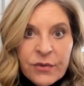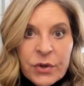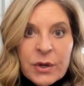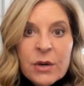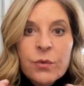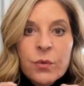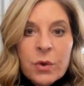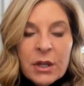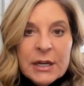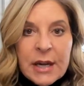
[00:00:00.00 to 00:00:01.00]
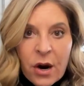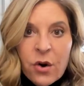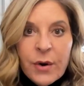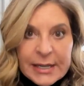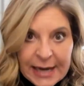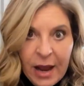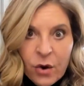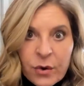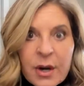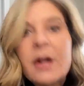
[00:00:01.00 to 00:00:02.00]
if you can really narrow it
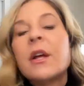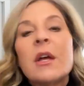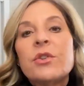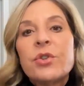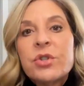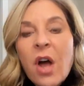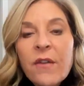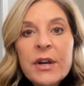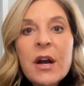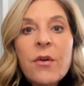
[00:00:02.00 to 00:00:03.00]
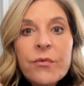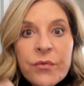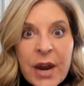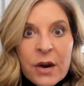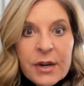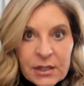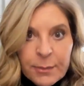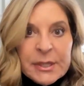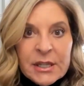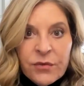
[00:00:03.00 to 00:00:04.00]
down to solving a very
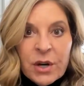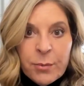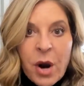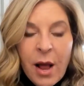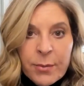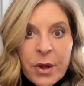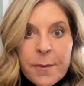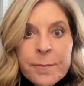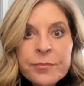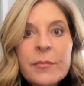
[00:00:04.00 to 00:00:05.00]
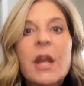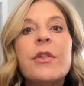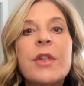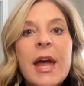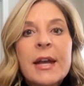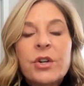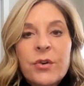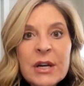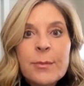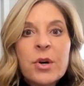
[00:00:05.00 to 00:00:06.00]
specific problem, then your
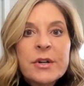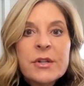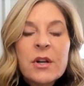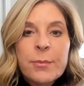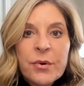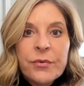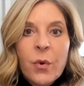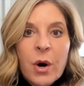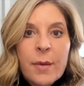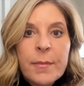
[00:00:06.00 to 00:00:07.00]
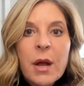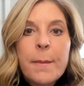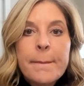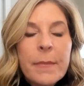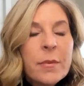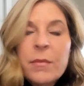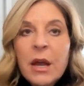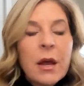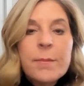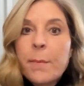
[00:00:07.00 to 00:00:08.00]
ebook is going to perform
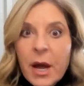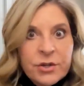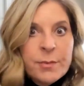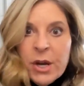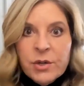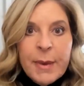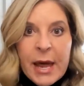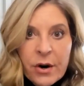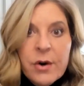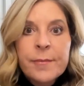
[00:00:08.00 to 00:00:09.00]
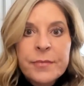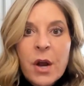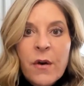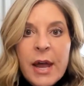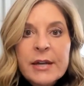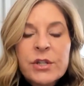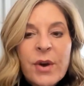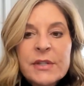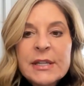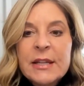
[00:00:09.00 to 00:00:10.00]
much, much better. All right. So
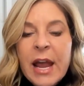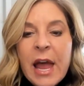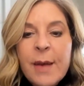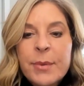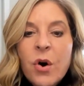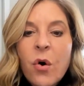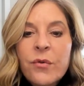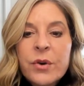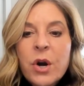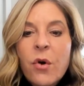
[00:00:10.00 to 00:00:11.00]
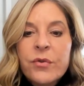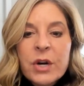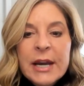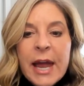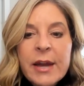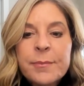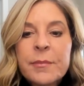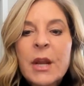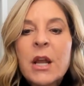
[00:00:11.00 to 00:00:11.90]
I've seen that happen over and over again.